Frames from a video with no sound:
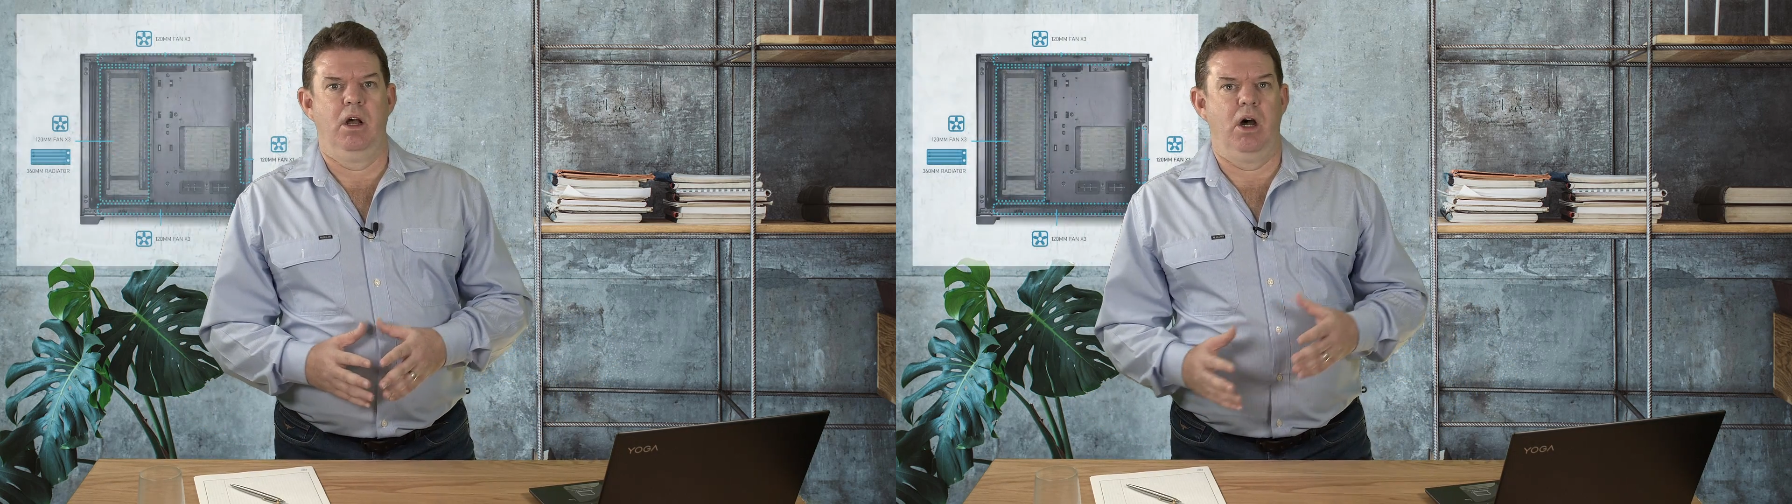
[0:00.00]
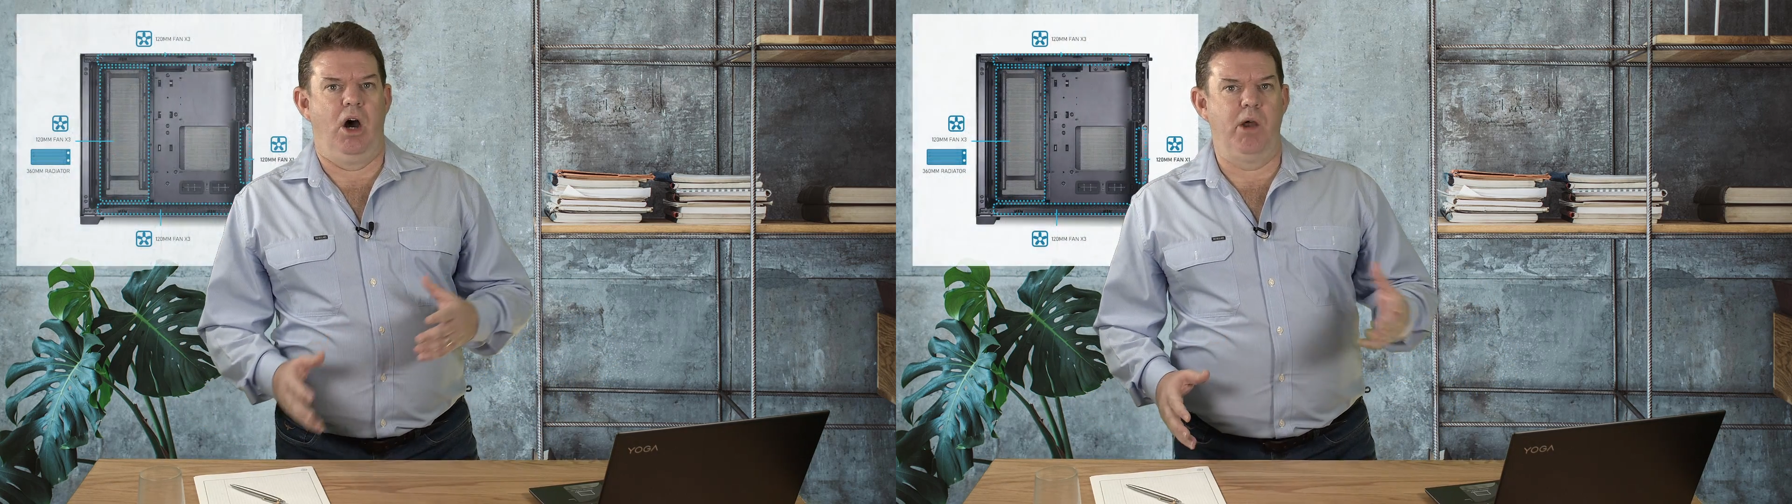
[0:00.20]

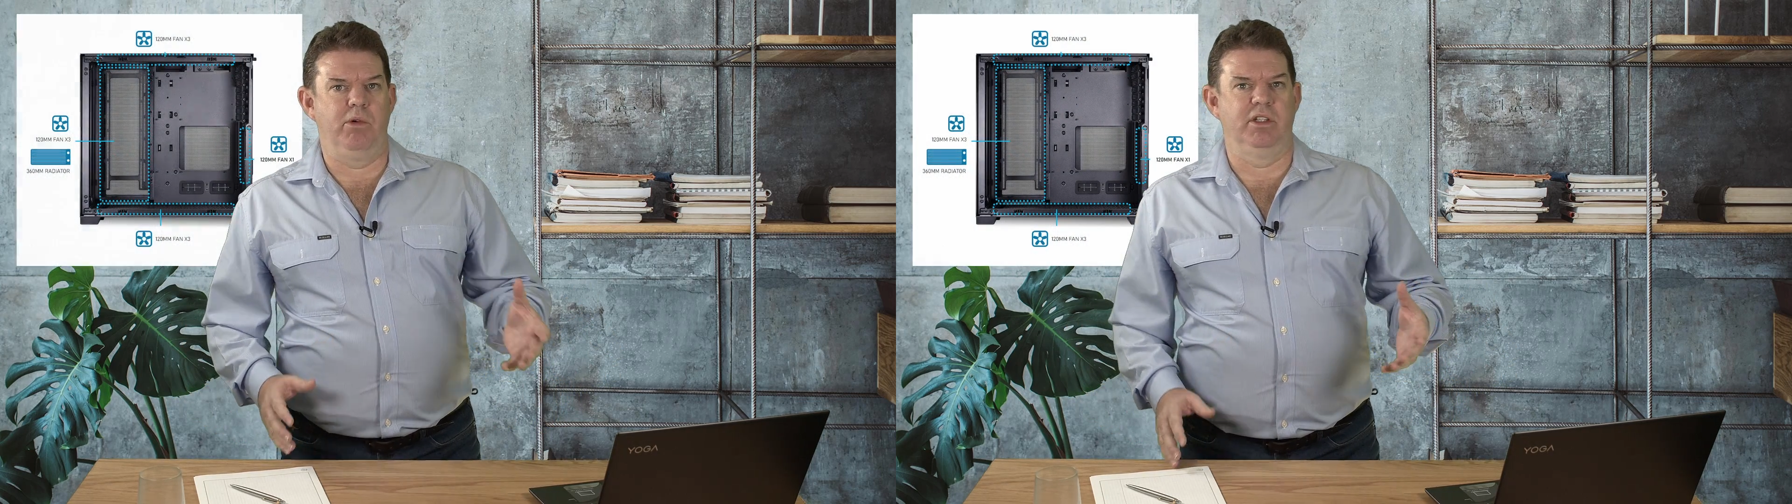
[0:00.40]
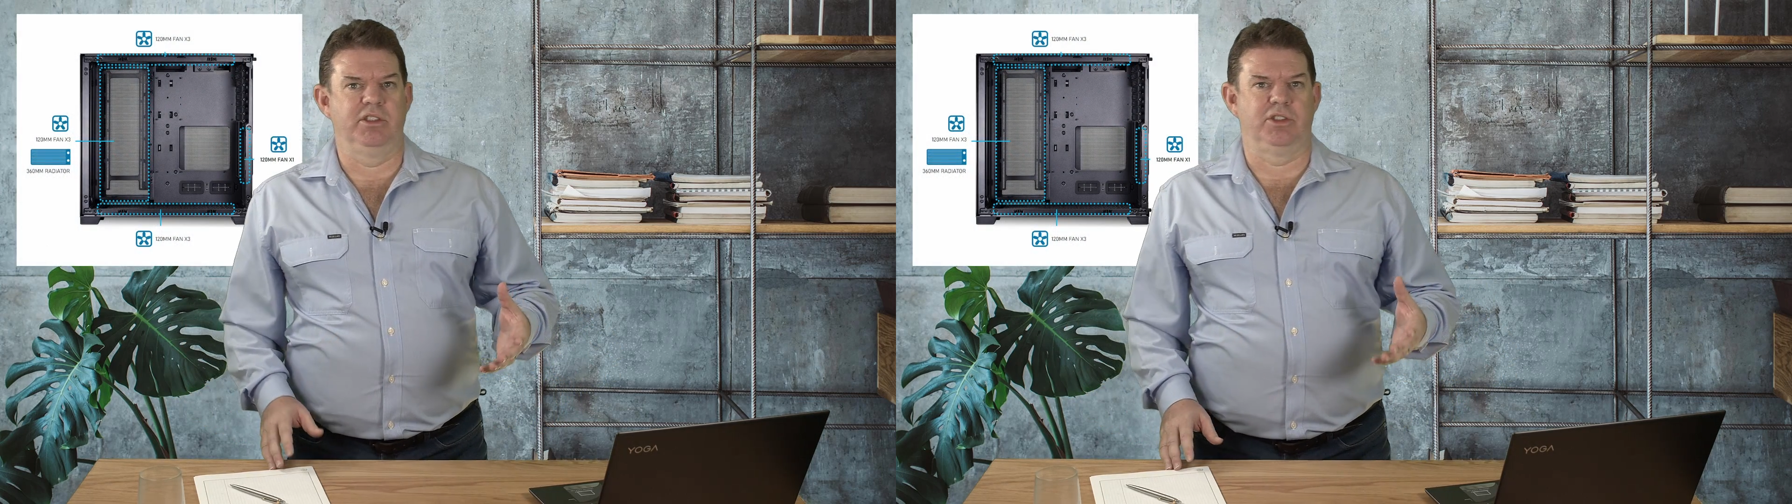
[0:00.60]
I
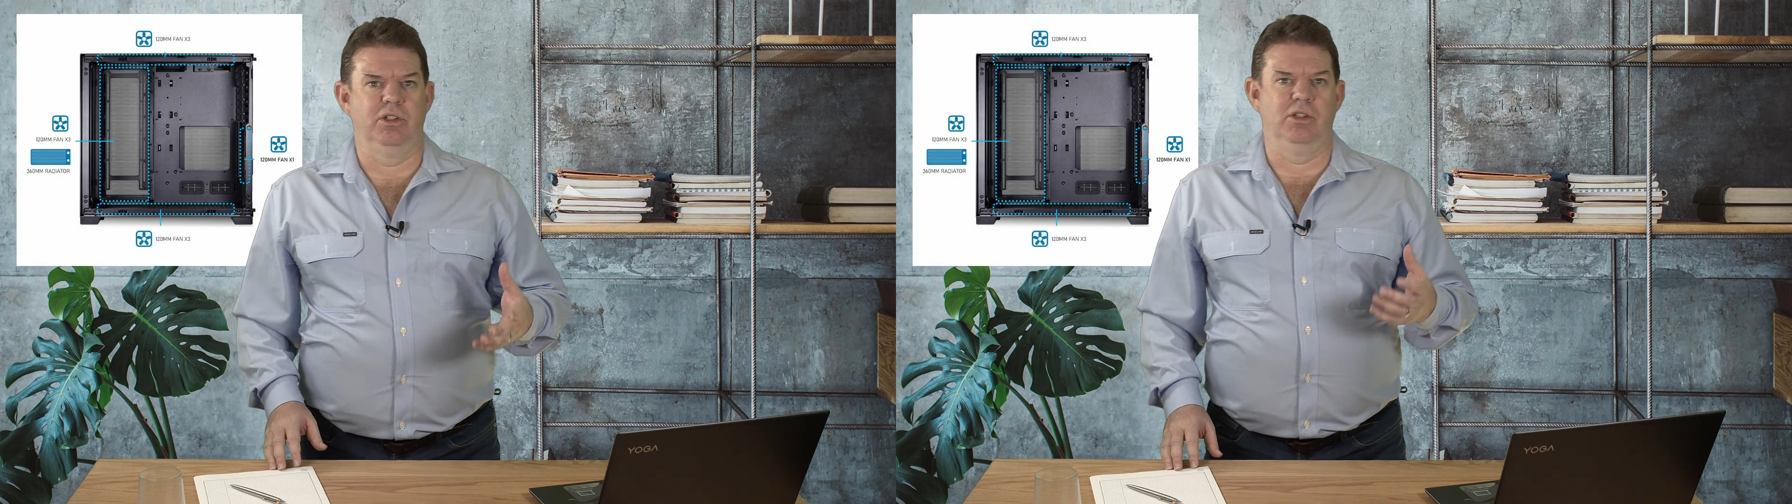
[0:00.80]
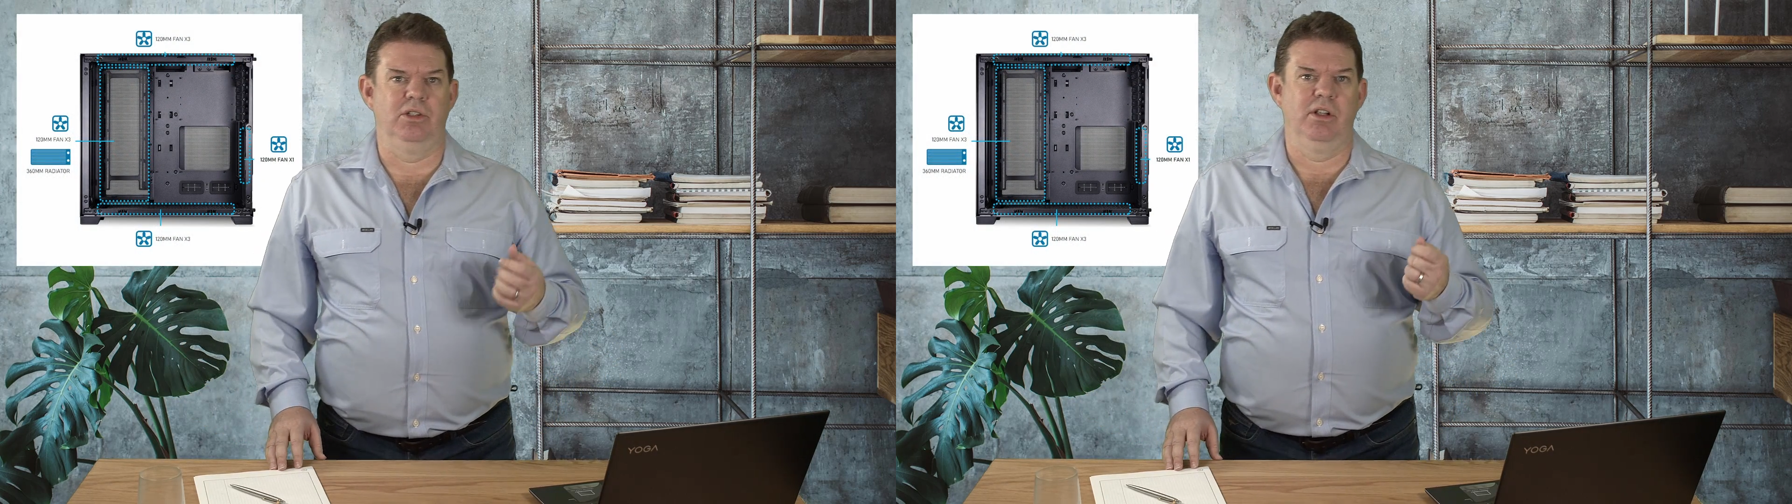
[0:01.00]
will
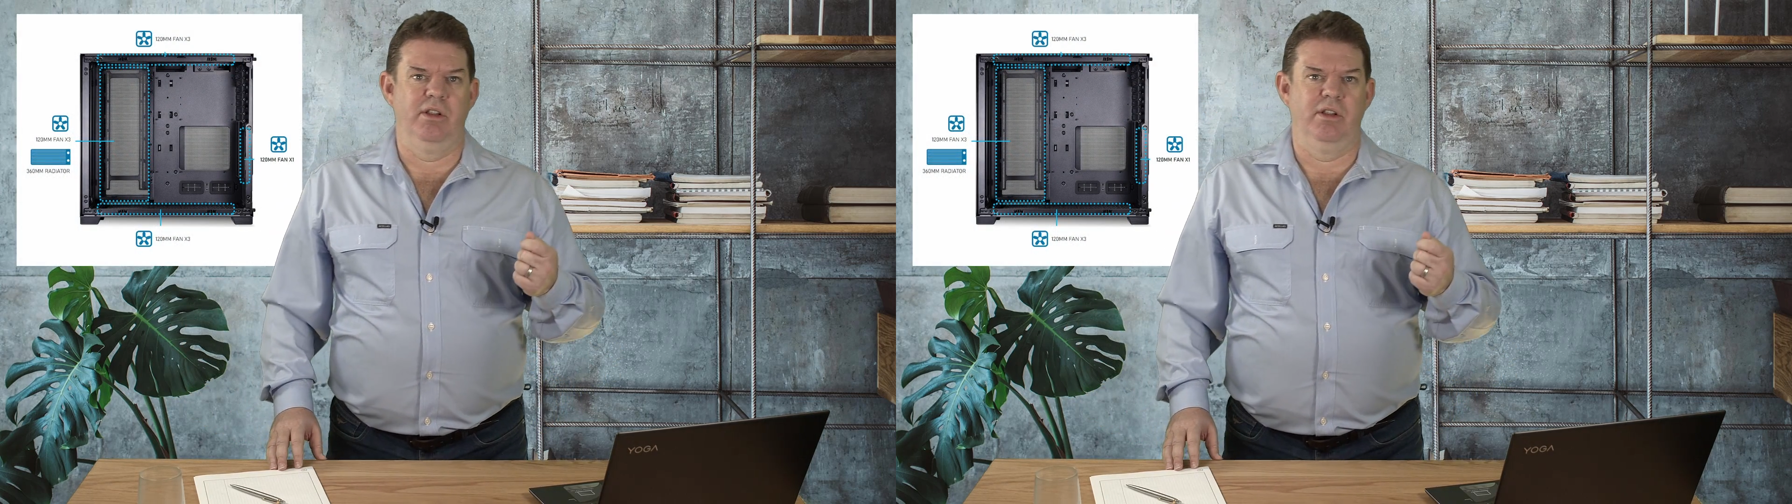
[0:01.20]
install